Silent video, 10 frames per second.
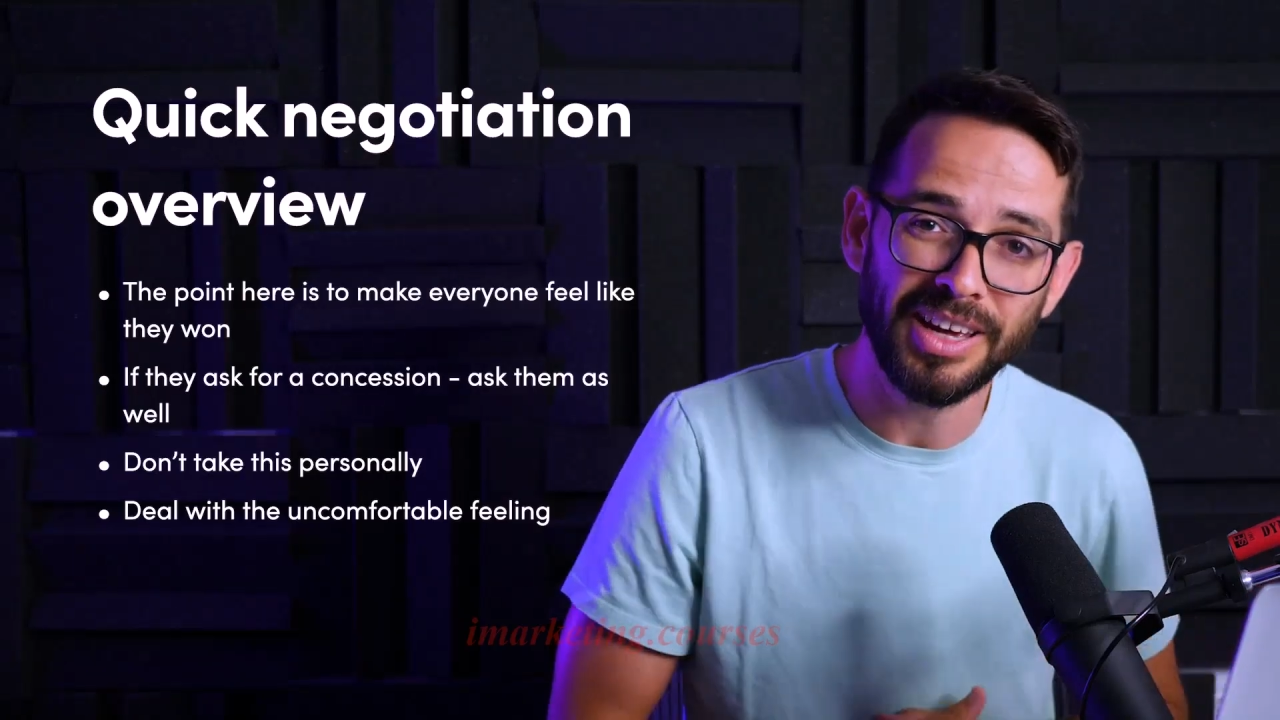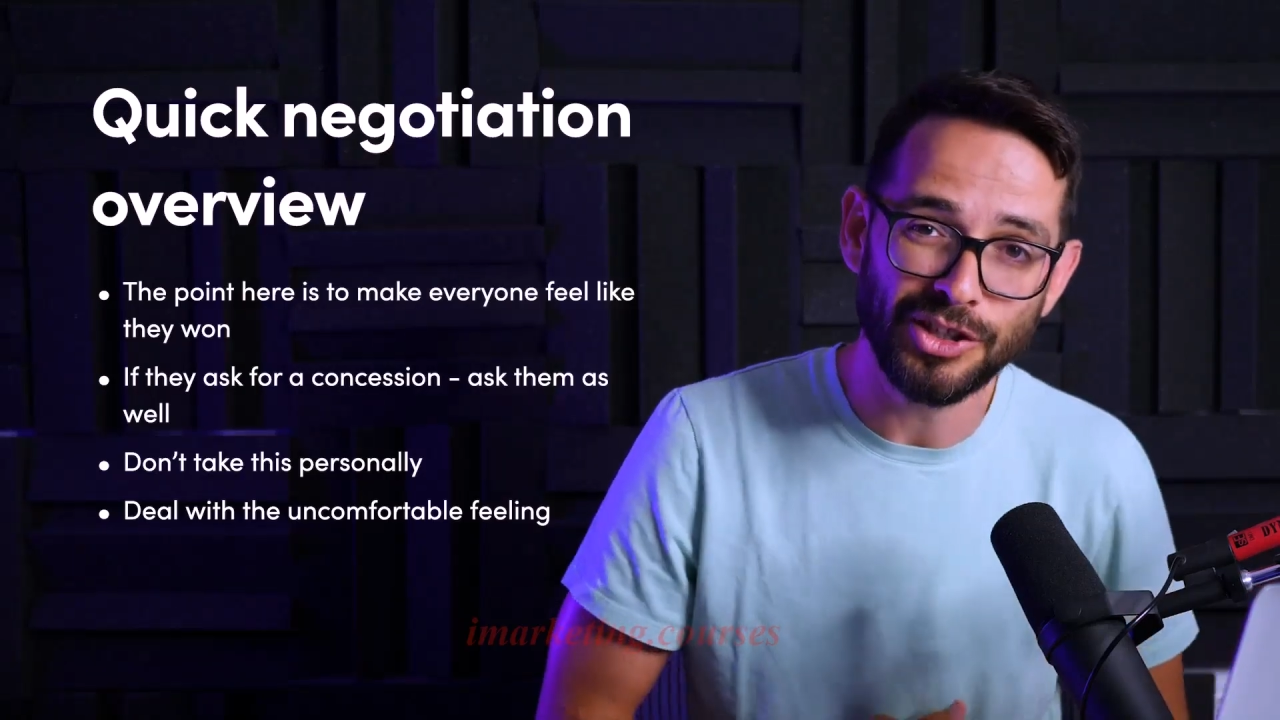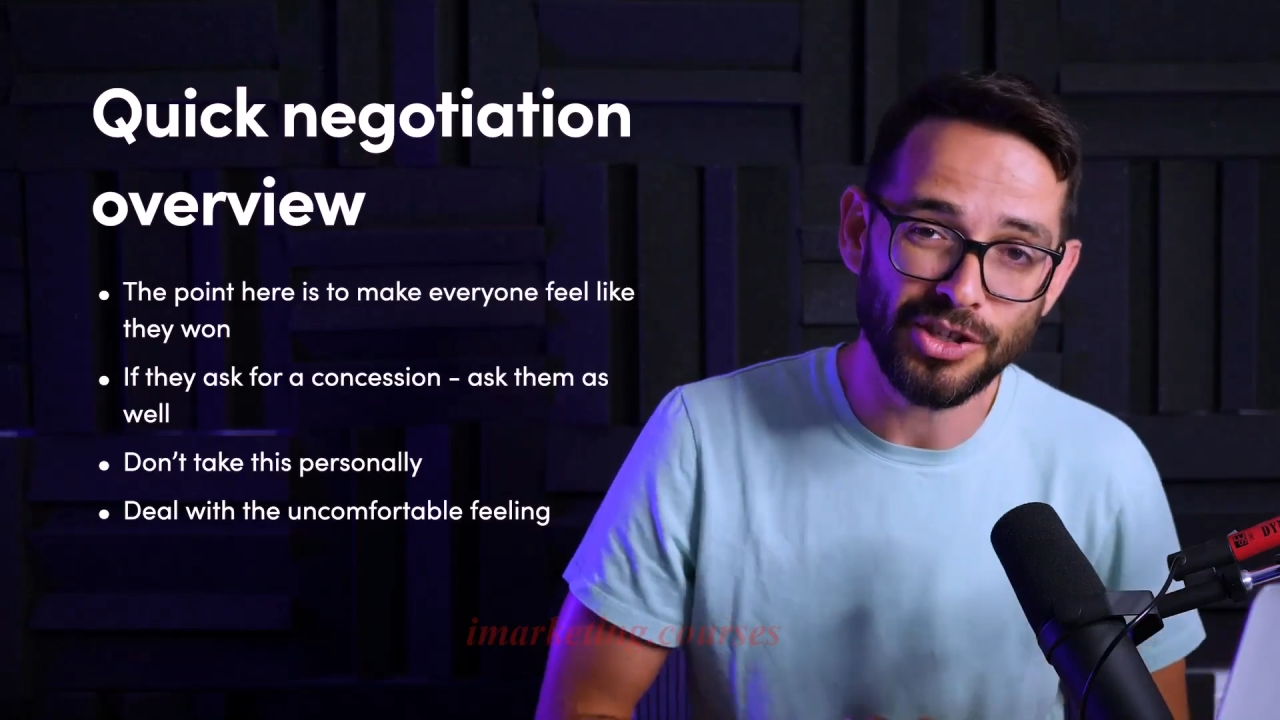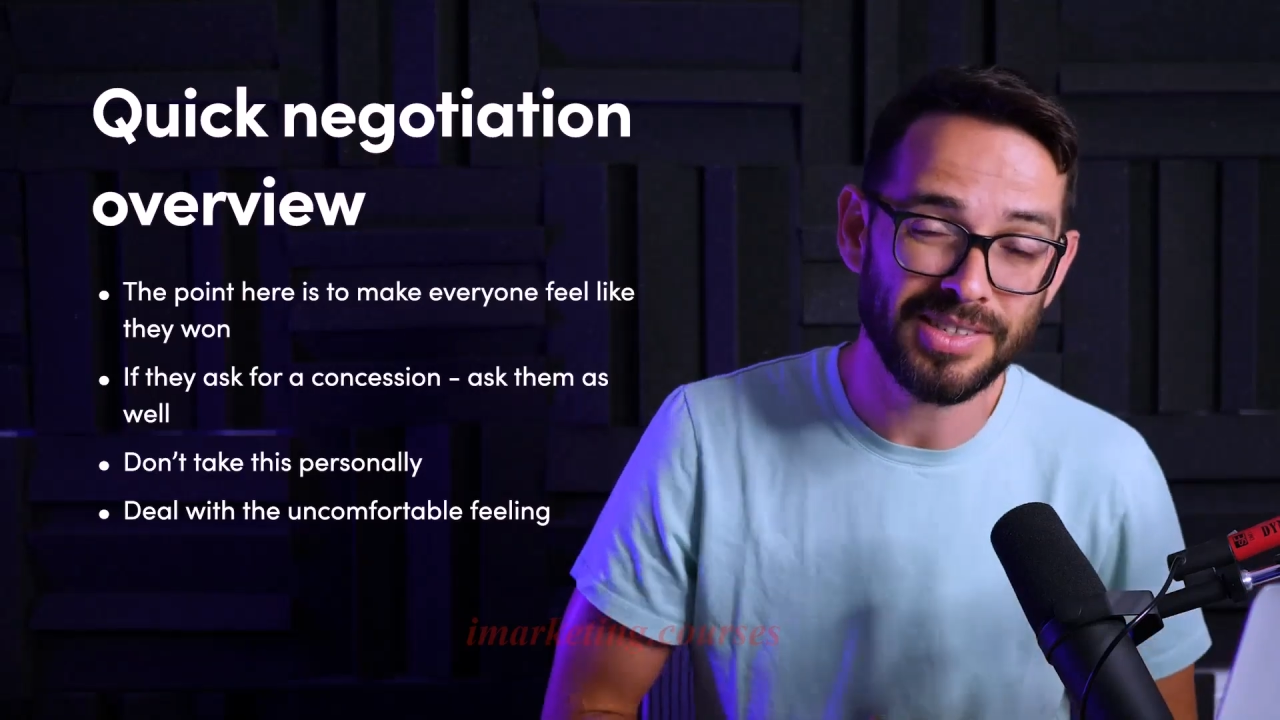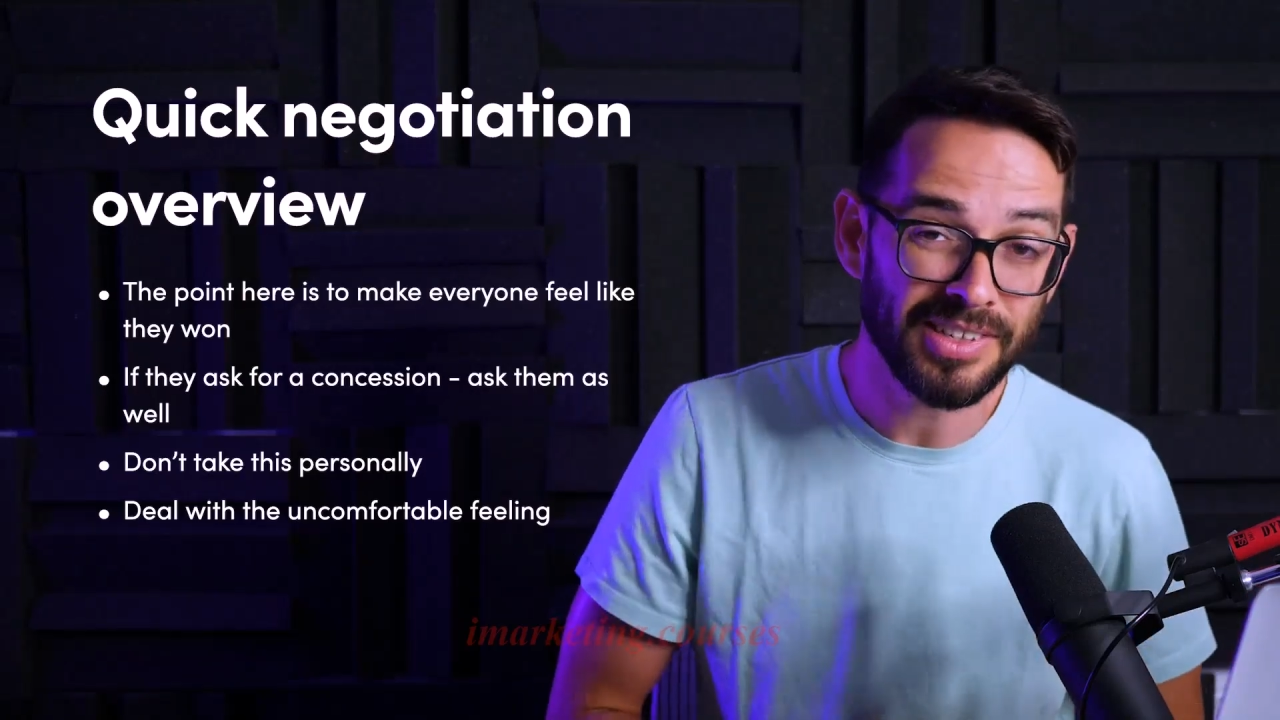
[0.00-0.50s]

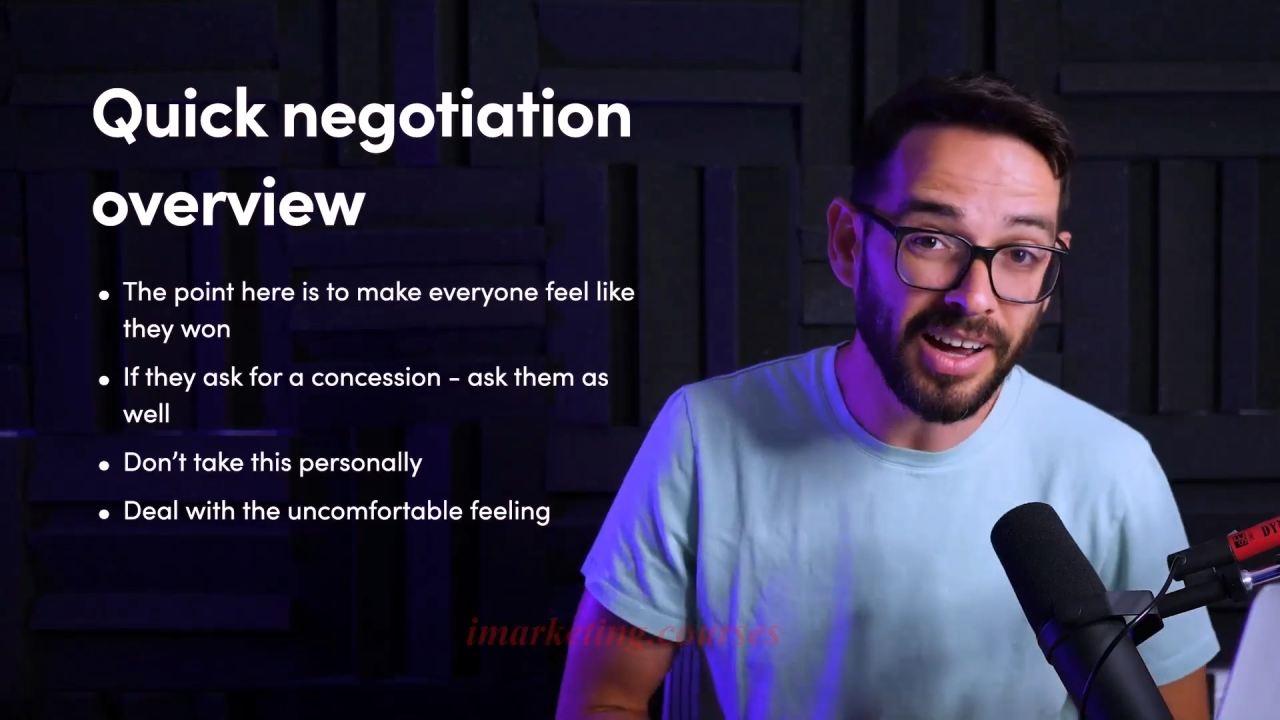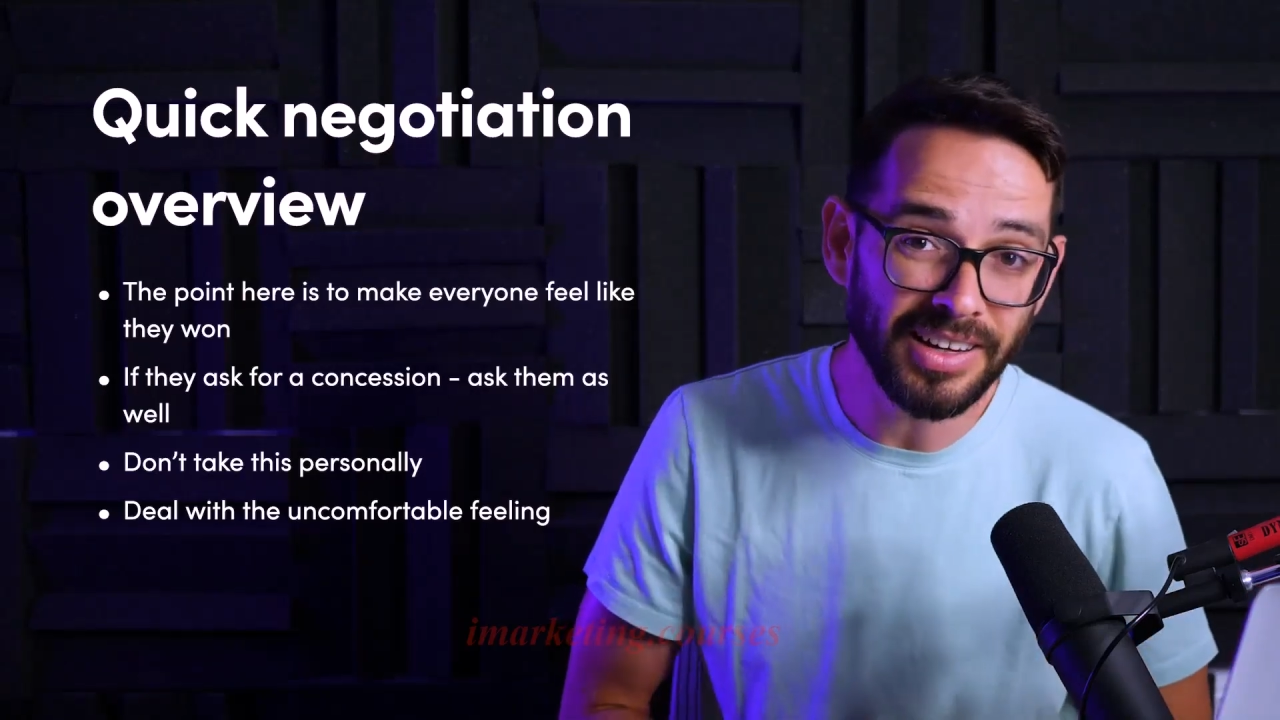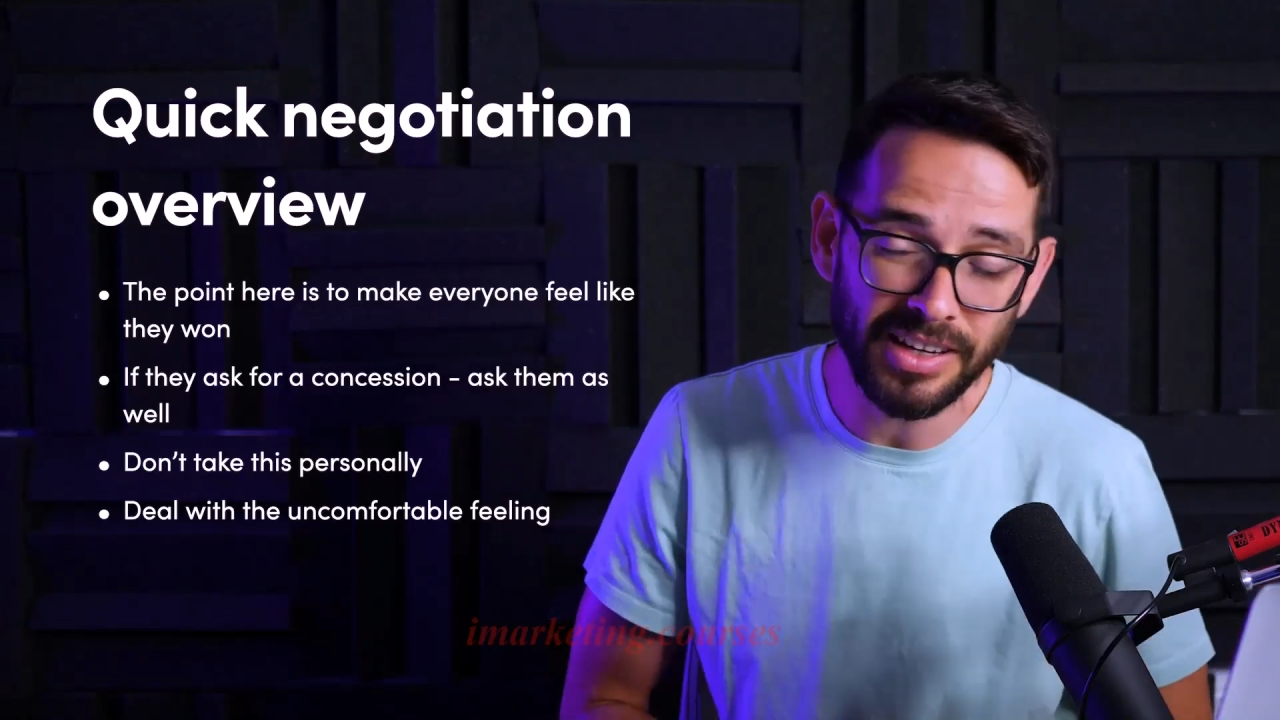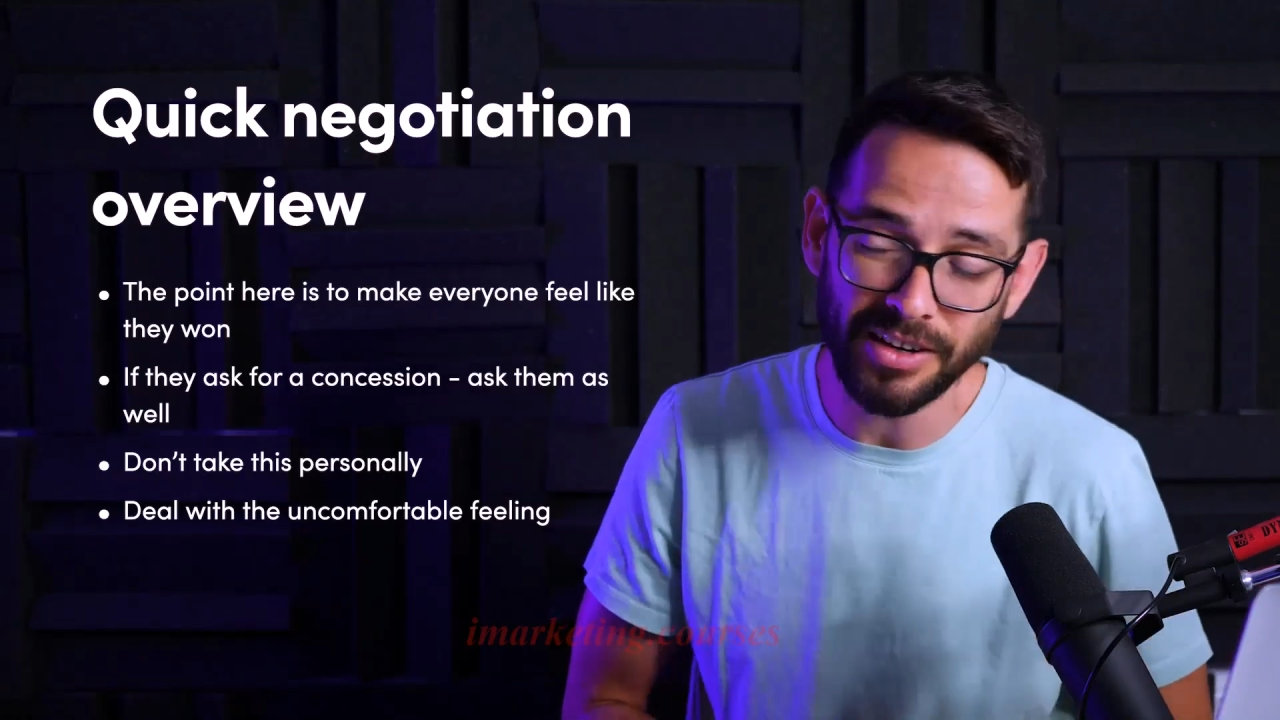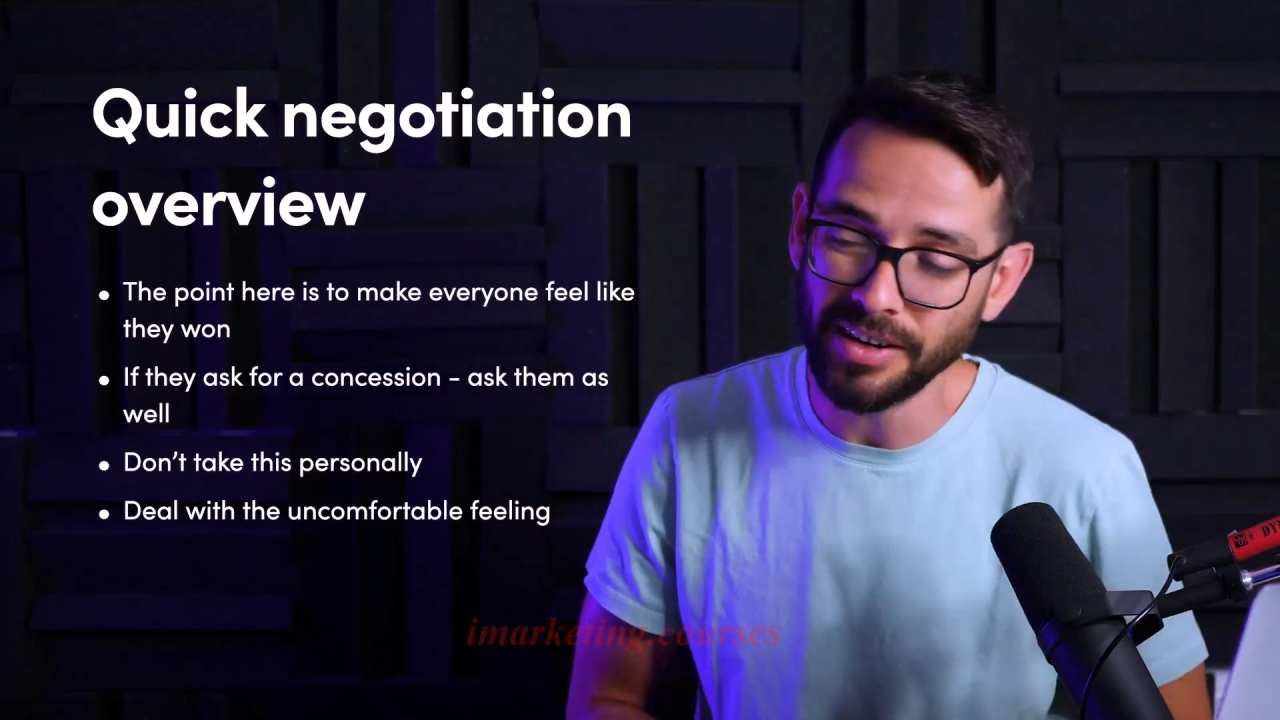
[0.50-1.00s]
just signed
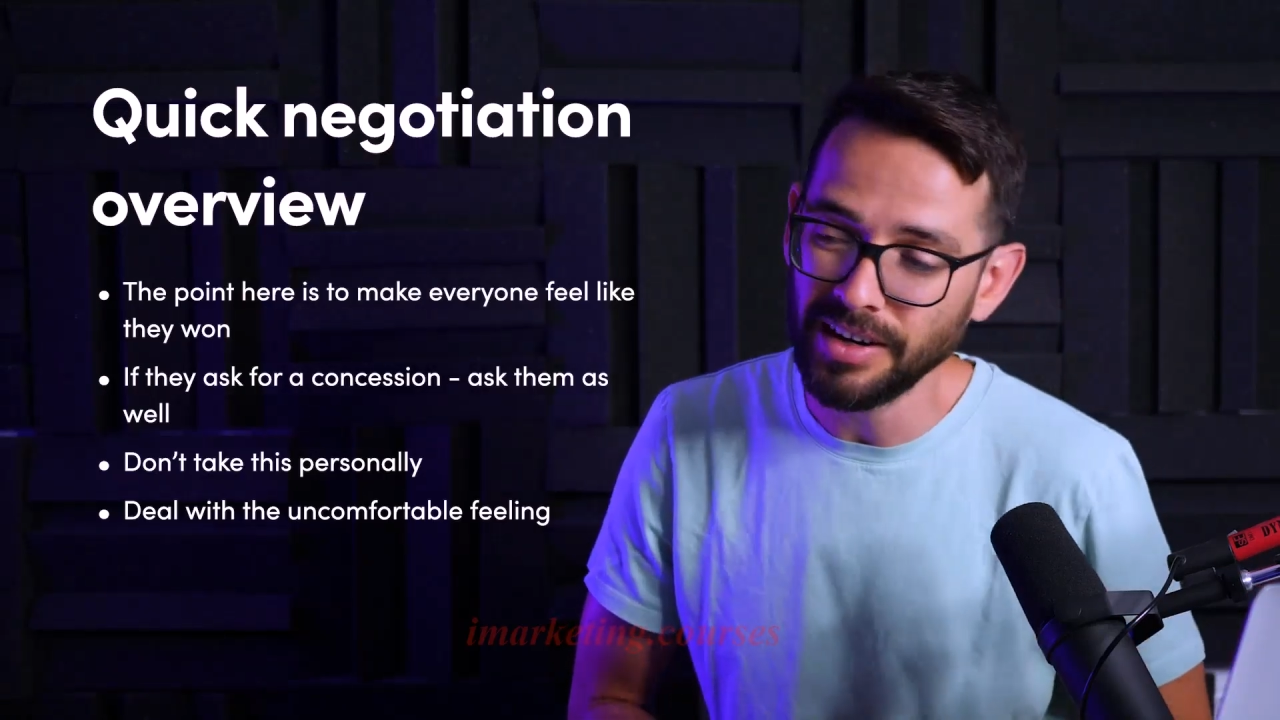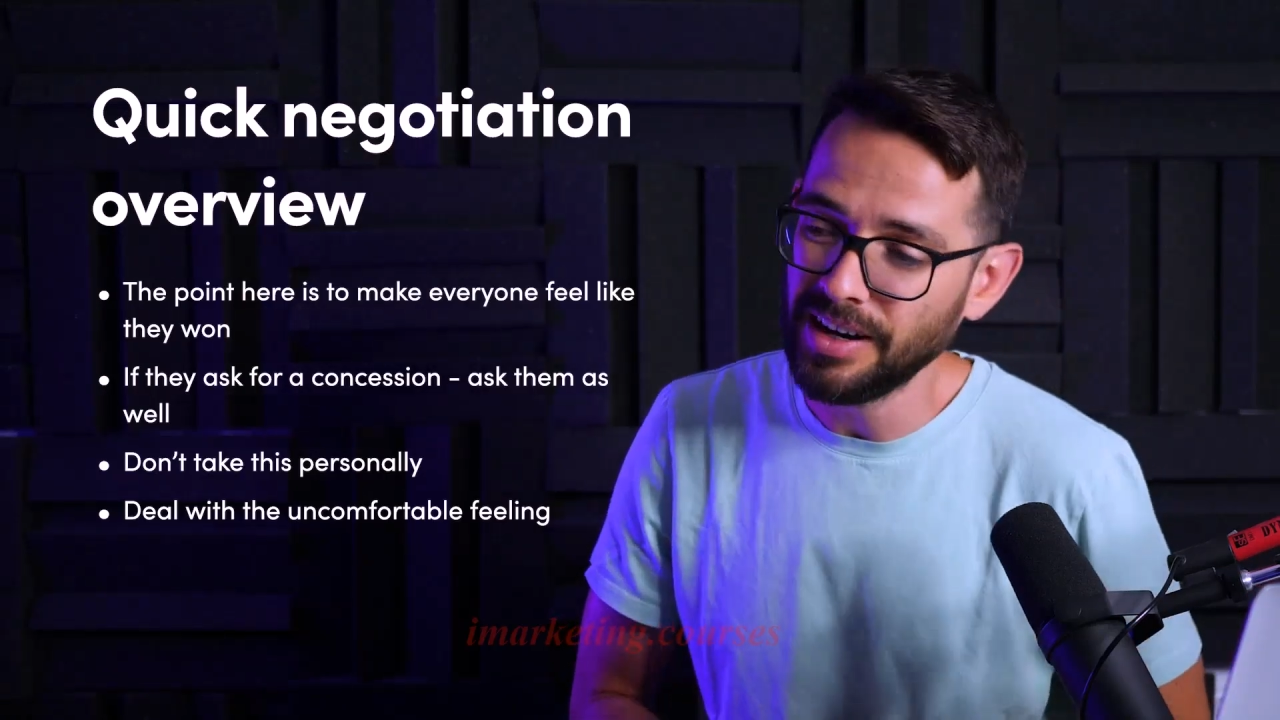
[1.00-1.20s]
here.